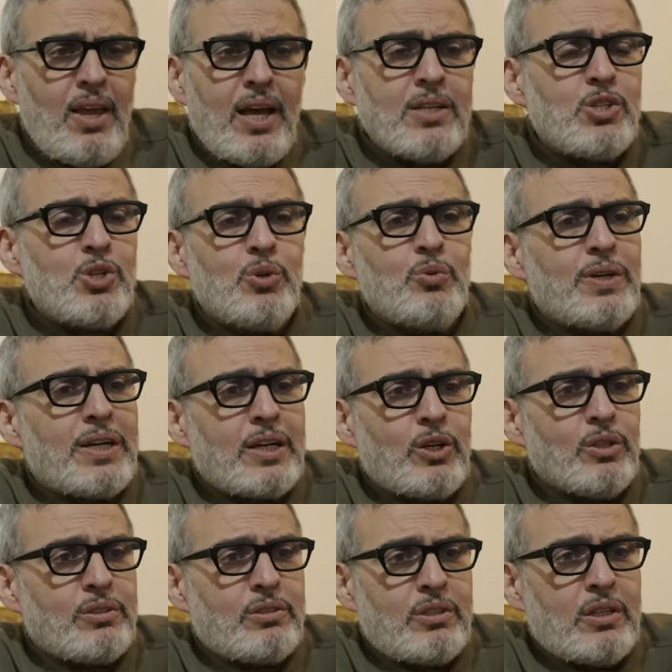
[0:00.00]
And so when I
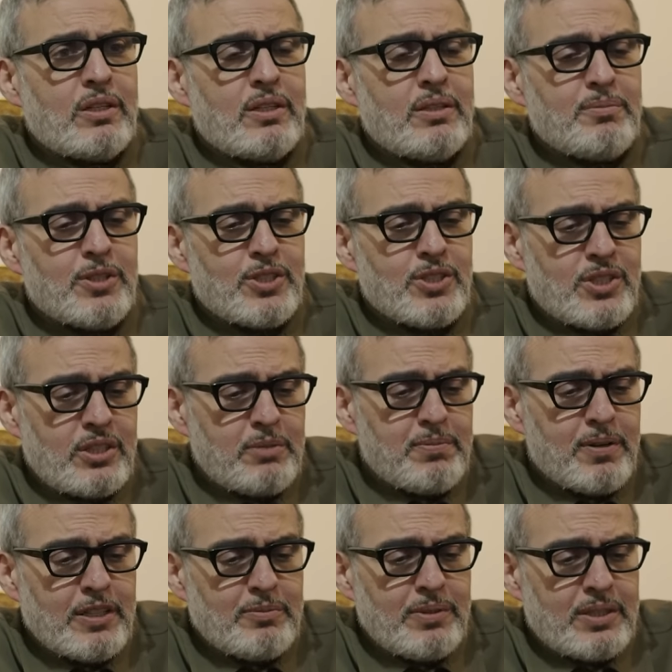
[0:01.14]
got to the emergency
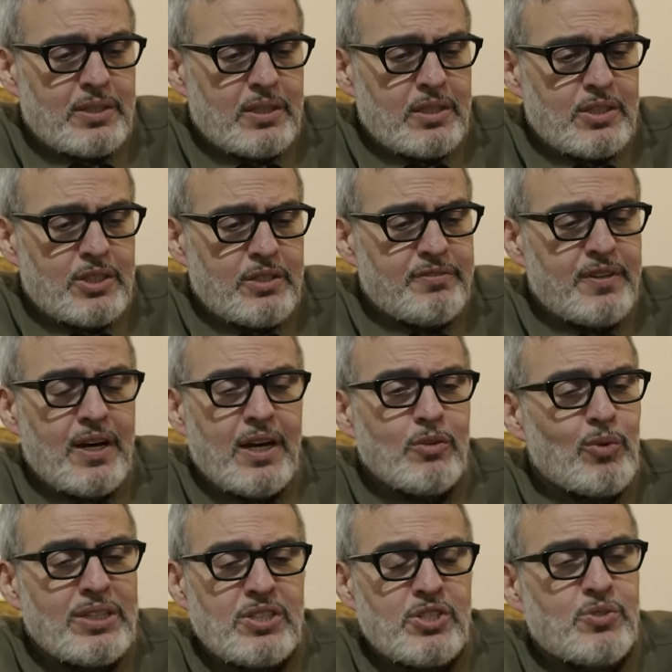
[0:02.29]
department at Shifa, I
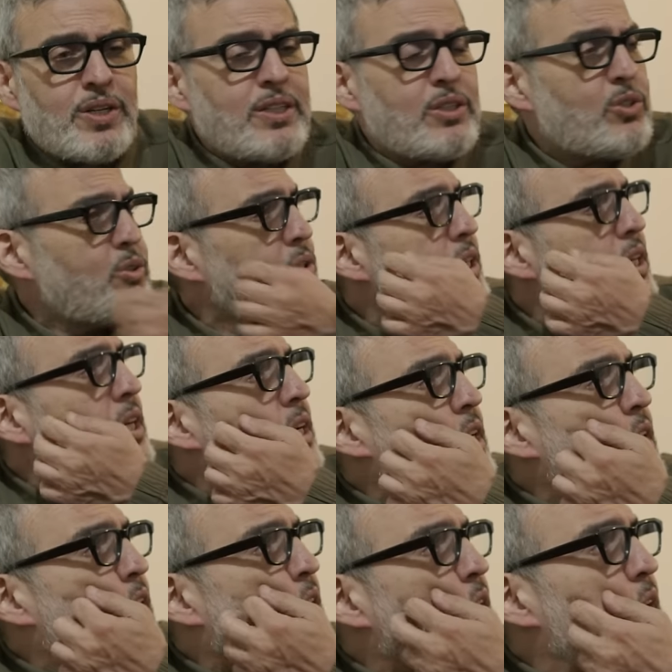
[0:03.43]
went straight to
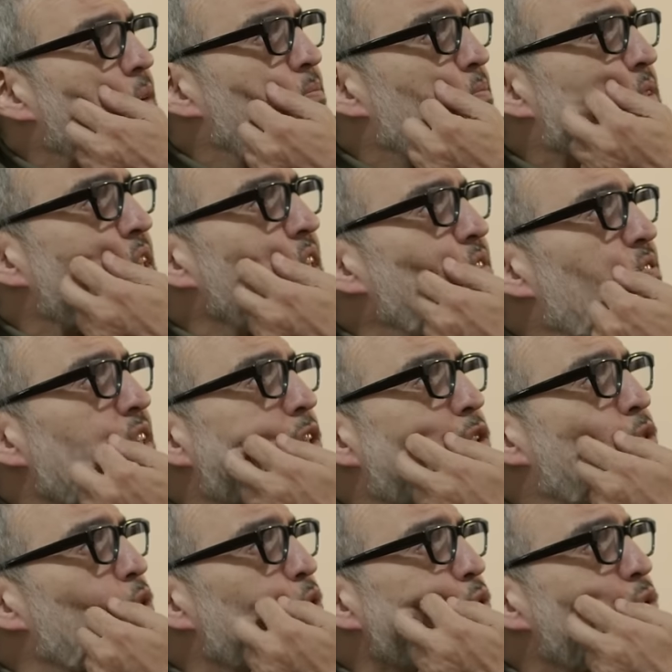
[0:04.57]
TV
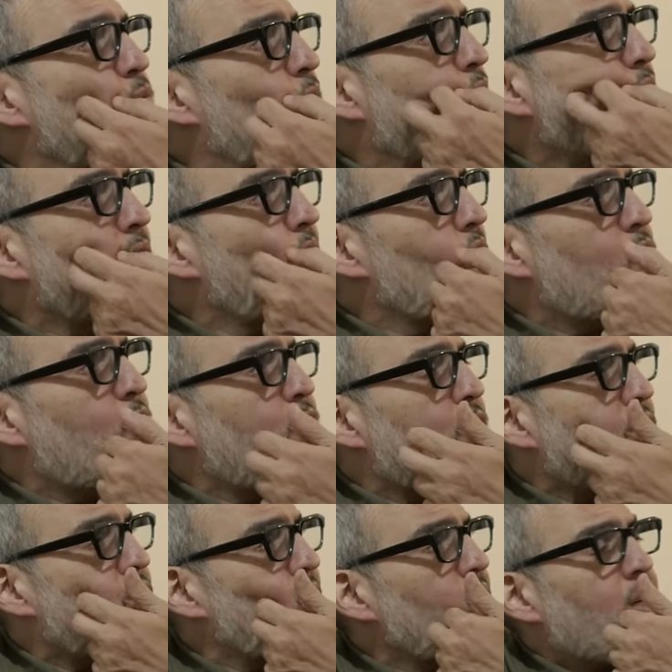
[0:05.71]
crew belonging to
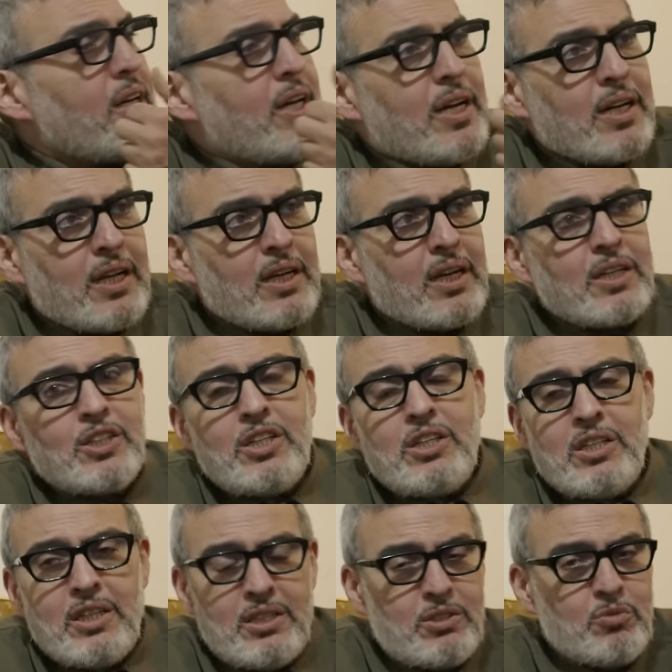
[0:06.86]
Jazeera, and I
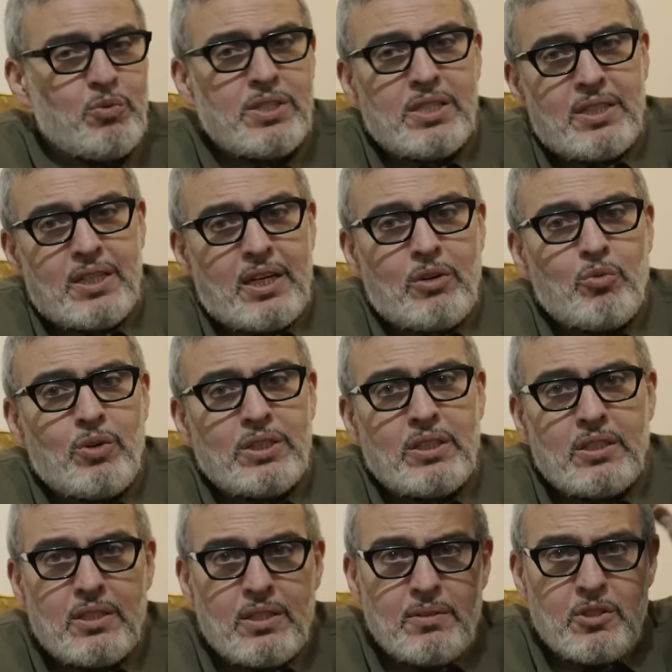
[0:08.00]
didn't. It wasn't that I wanted
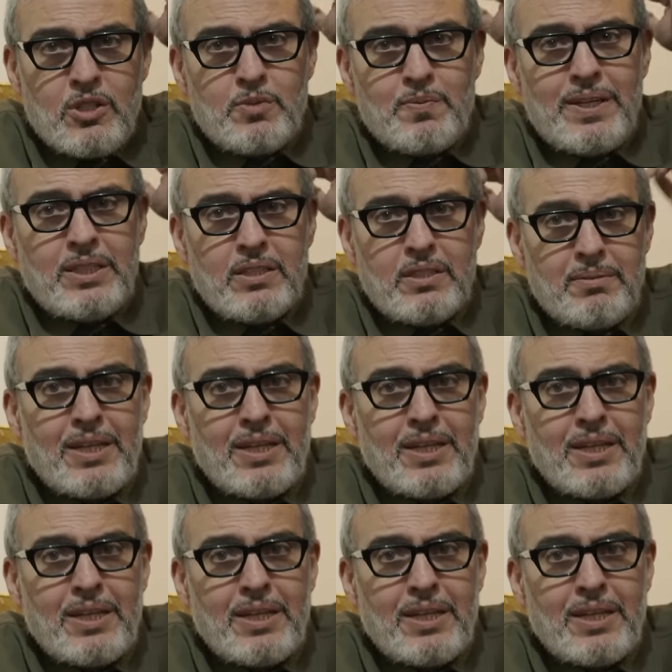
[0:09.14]
to speak to them.